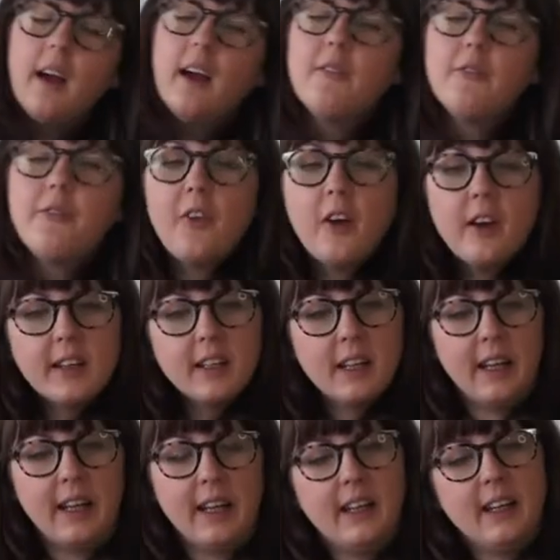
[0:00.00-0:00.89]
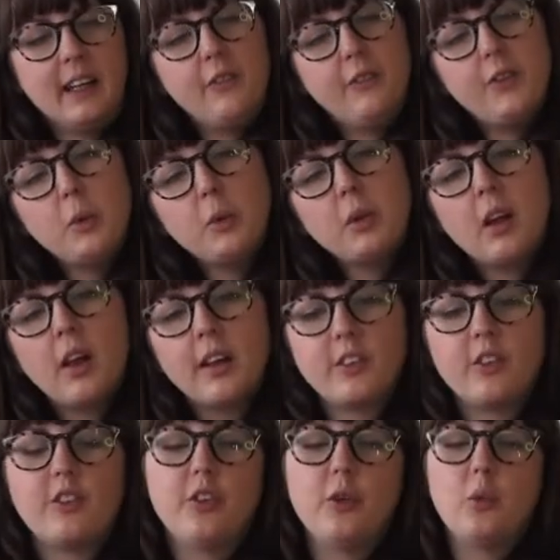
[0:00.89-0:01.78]
And finally, if you would
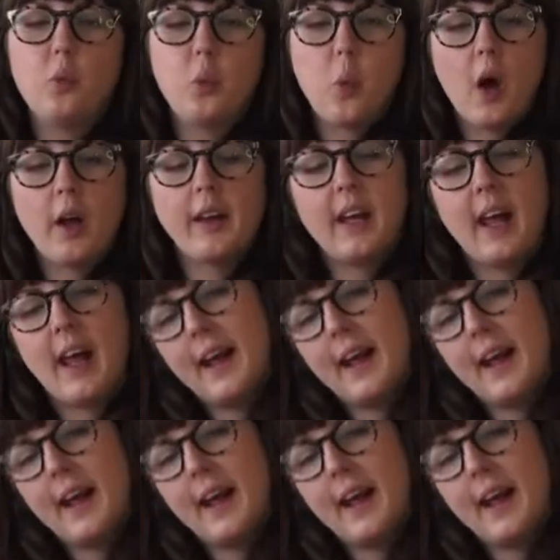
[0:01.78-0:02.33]
like to do one